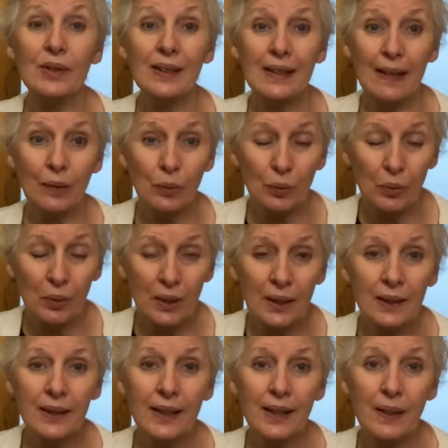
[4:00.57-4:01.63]
like
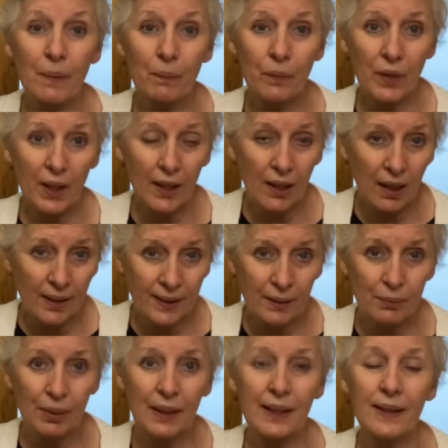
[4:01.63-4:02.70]
really
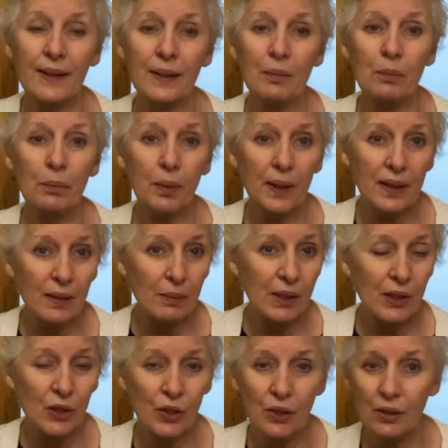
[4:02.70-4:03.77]
contemplate them, bring them
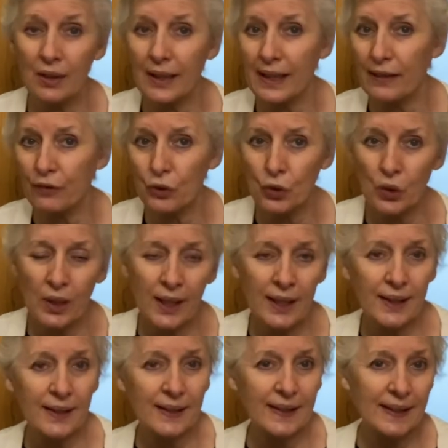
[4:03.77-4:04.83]
into your life, try
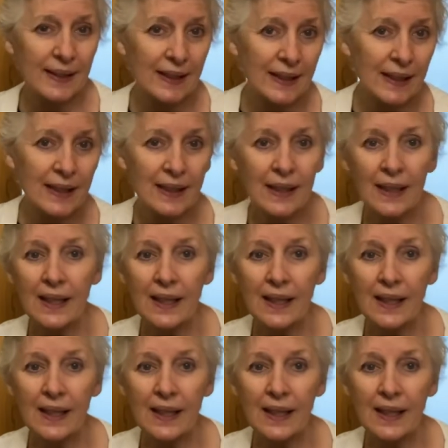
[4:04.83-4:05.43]
and see